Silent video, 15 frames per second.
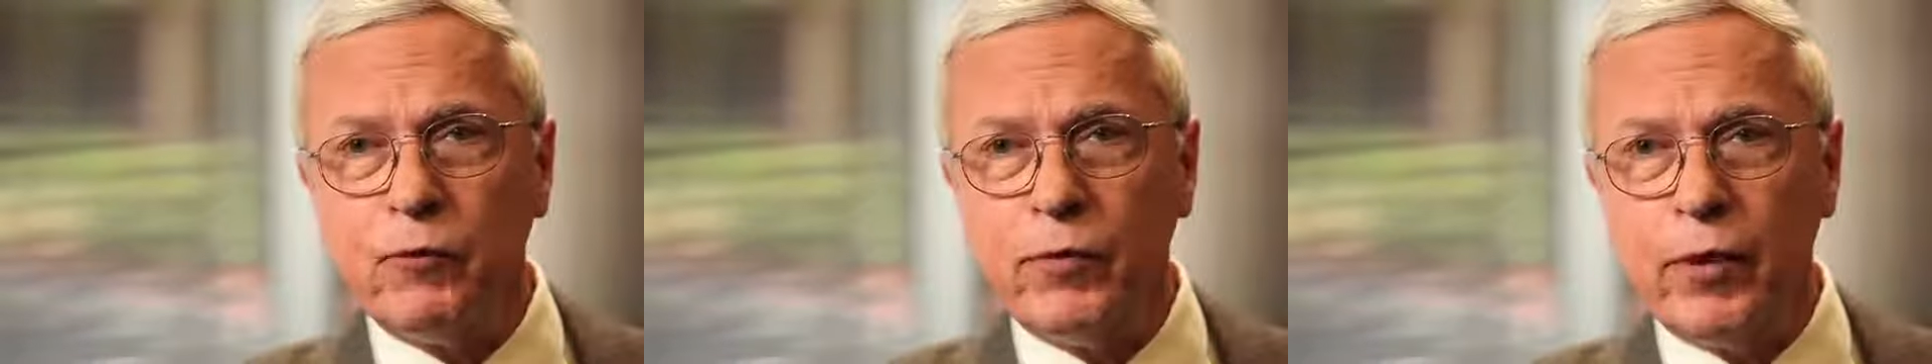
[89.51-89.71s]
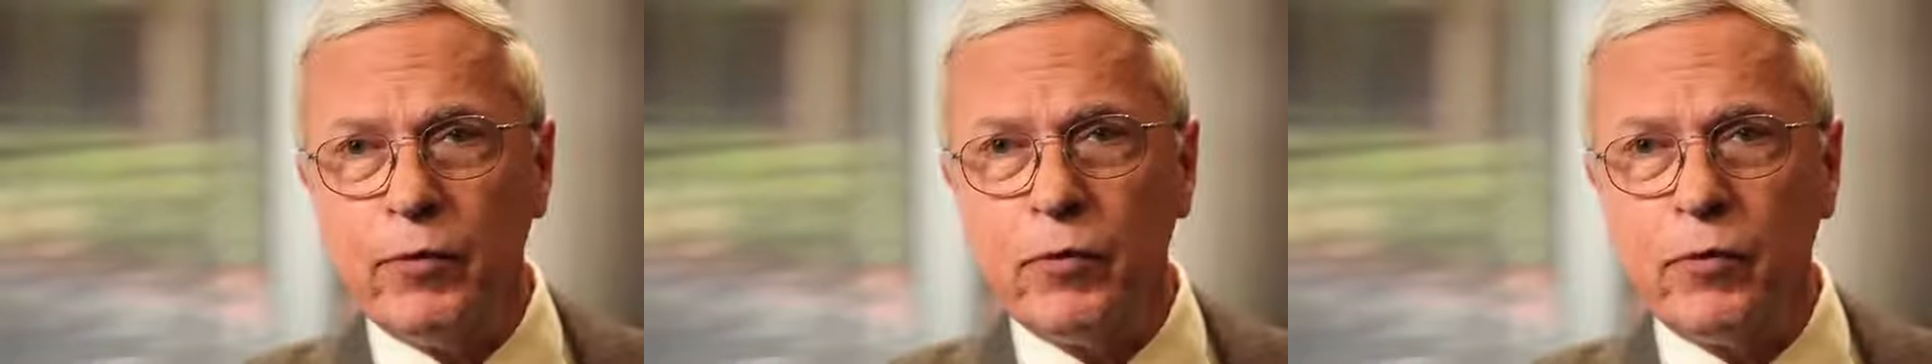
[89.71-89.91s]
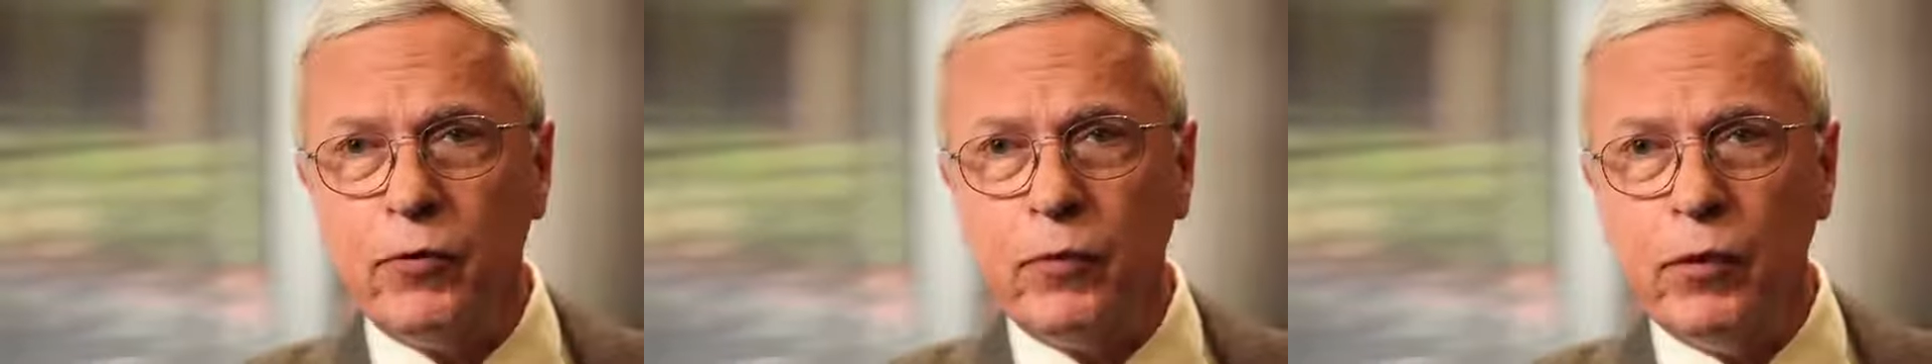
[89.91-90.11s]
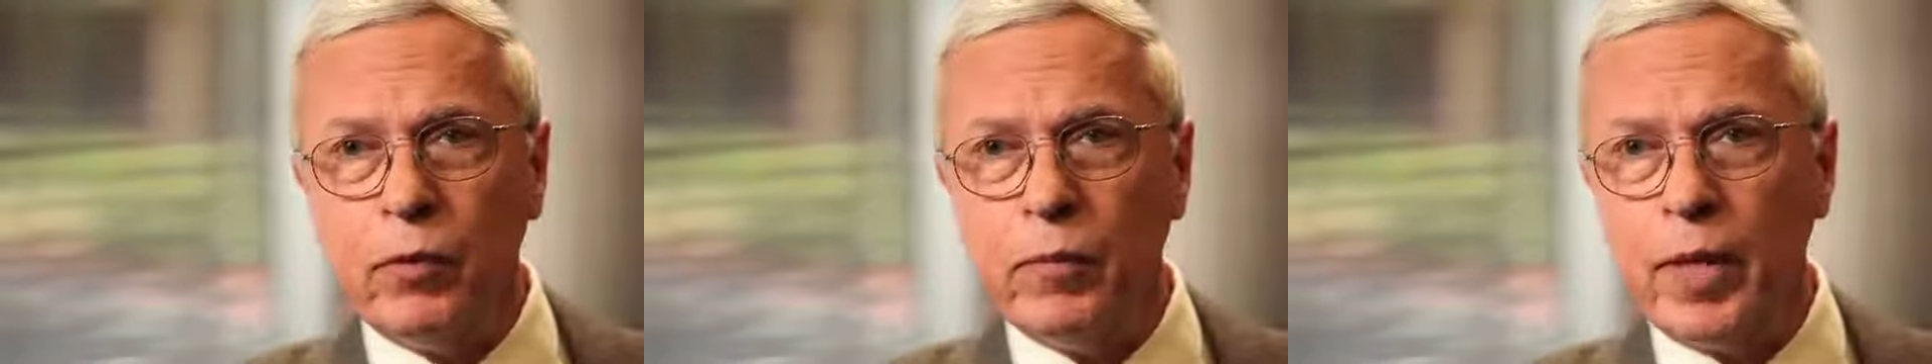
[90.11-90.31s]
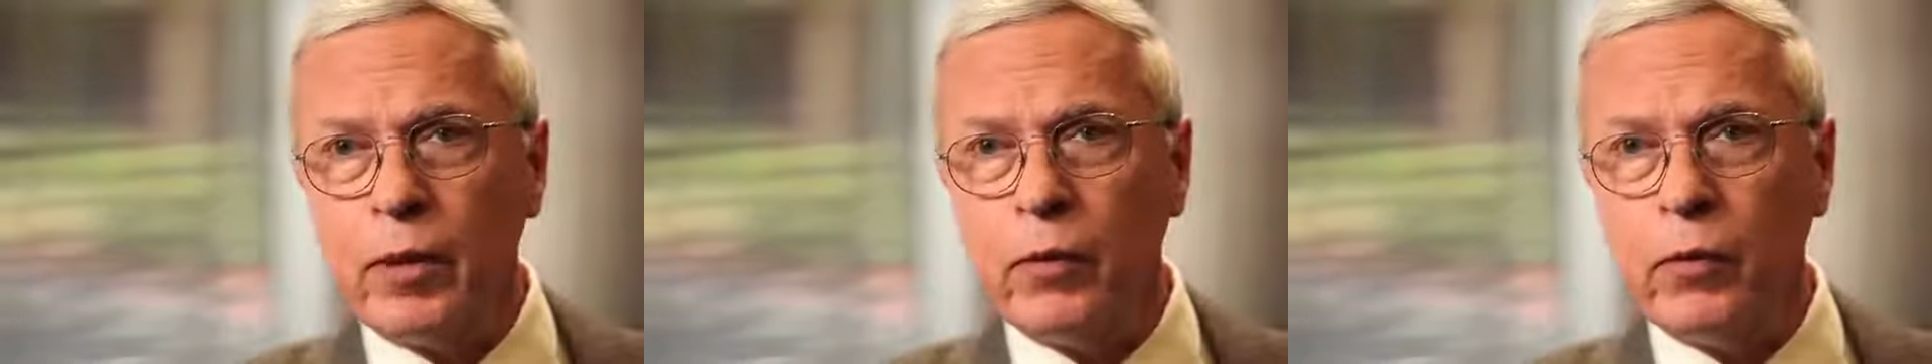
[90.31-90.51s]
professor
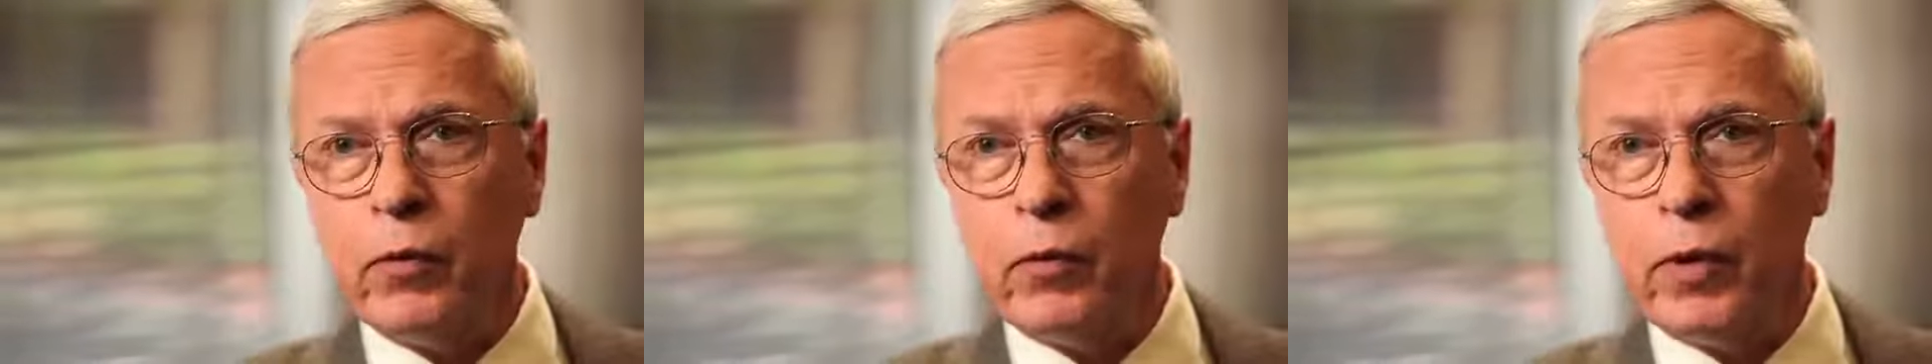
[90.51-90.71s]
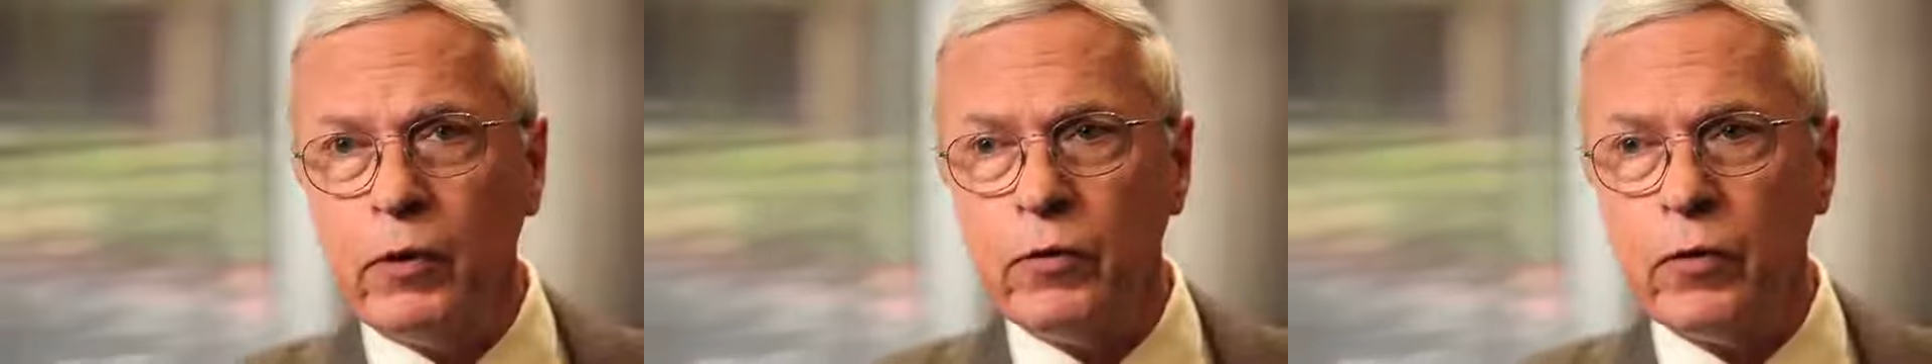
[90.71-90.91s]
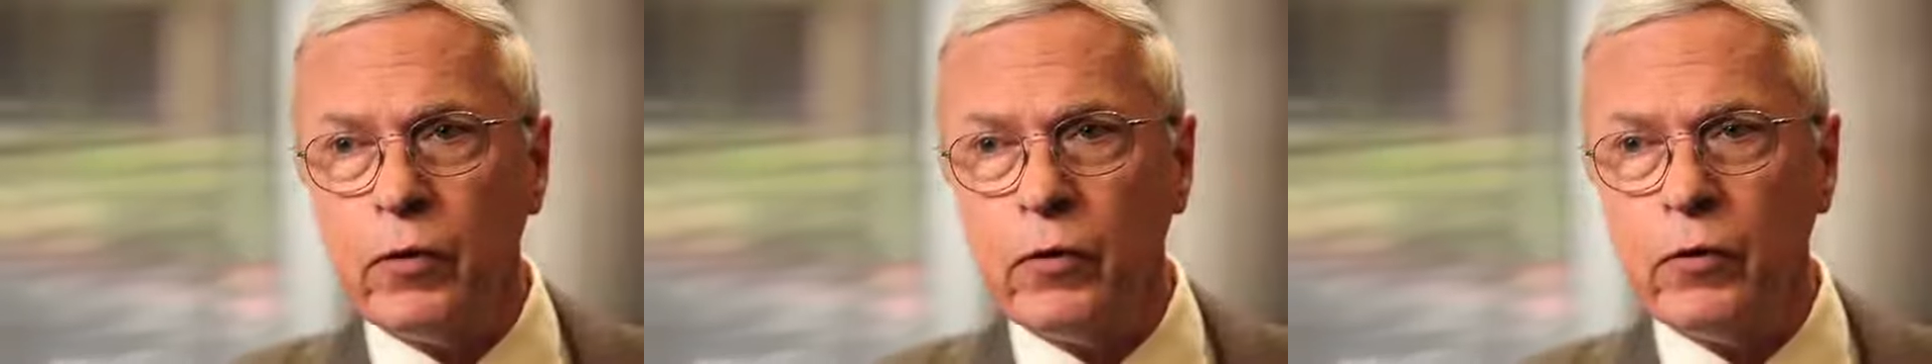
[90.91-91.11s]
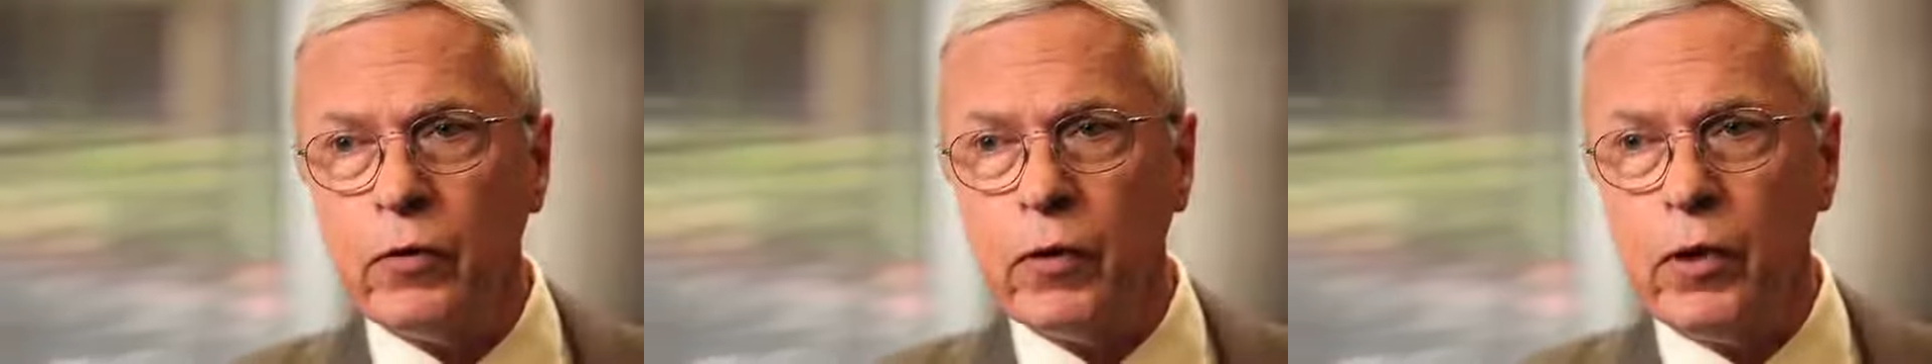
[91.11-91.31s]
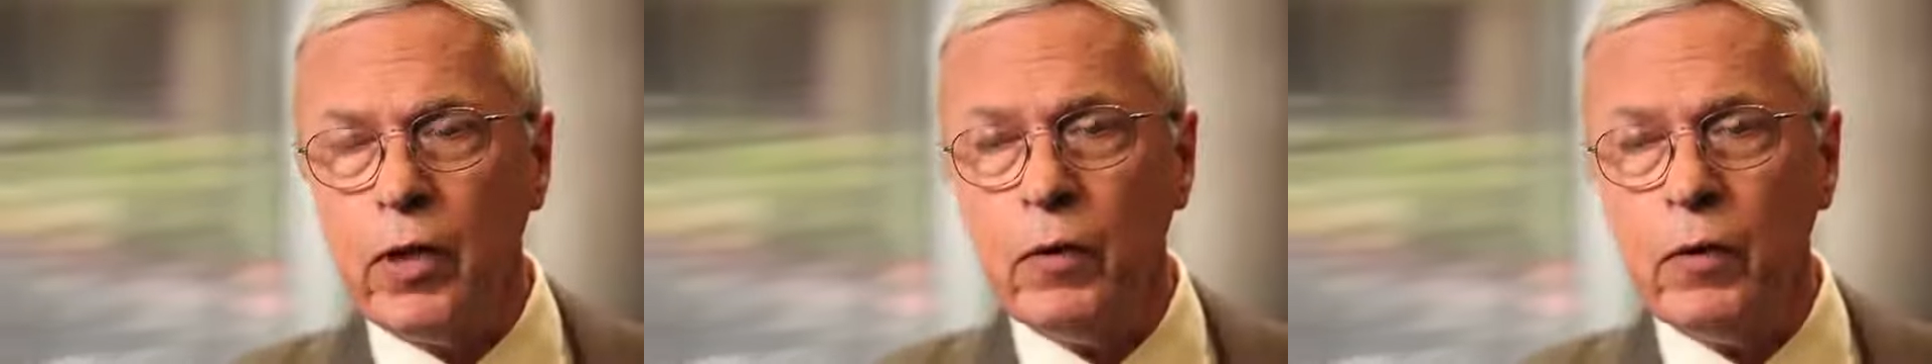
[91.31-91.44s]
doing medical research,